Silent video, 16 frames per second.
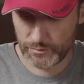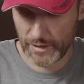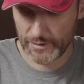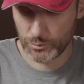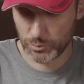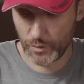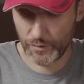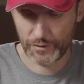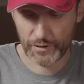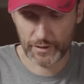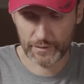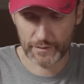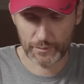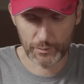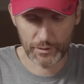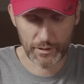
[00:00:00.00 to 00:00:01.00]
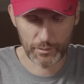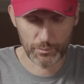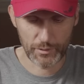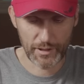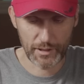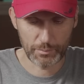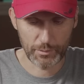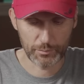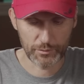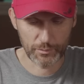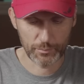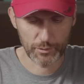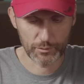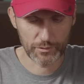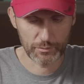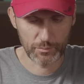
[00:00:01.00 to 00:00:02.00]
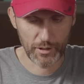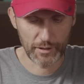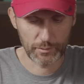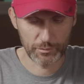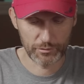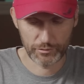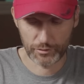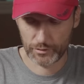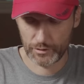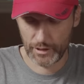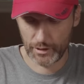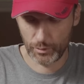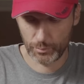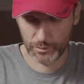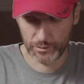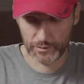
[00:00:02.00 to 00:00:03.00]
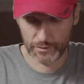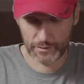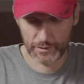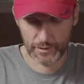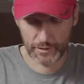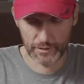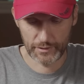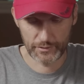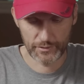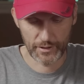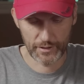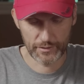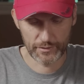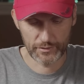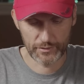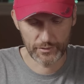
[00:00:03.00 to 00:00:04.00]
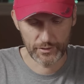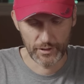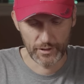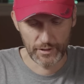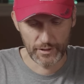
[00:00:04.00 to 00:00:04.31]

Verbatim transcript: that's one thing that then when I read up about the mic before I opened it, uh, is that it's,